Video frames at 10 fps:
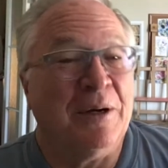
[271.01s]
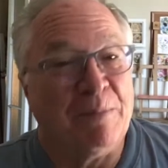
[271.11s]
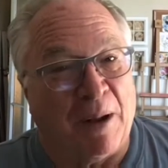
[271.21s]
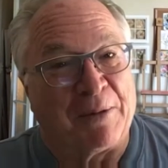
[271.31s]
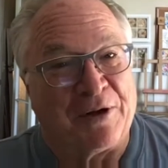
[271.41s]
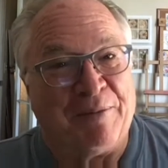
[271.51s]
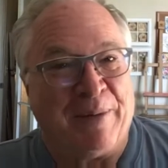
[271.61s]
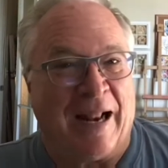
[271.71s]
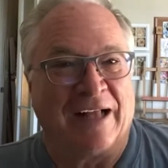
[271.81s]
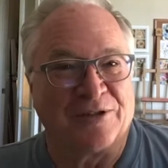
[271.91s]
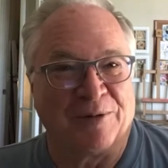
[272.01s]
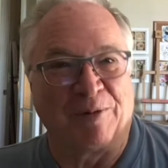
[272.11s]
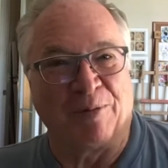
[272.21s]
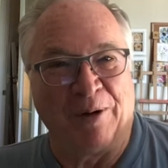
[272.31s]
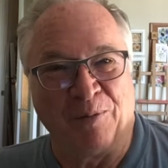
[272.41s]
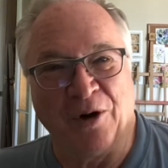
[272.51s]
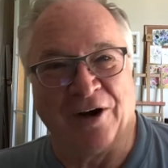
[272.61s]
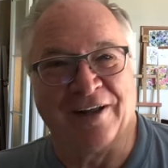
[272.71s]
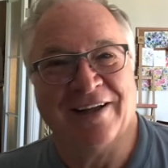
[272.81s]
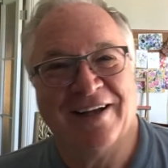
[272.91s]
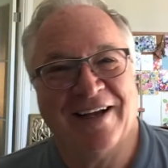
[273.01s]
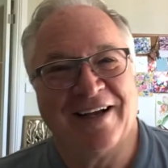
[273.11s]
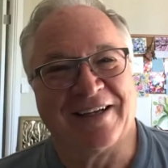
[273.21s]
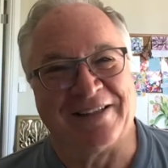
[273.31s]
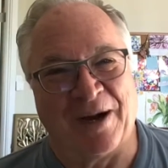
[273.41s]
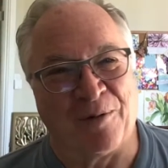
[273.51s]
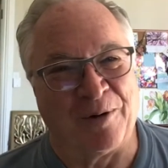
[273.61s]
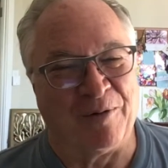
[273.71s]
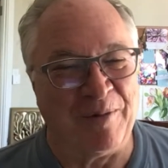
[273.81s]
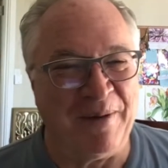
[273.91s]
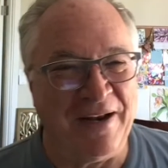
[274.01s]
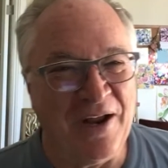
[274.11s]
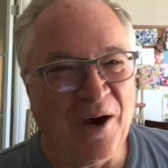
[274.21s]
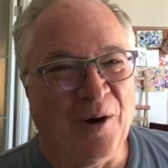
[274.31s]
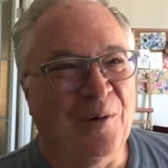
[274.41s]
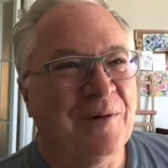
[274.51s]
probably could have been answered with one word, because that word would have been no.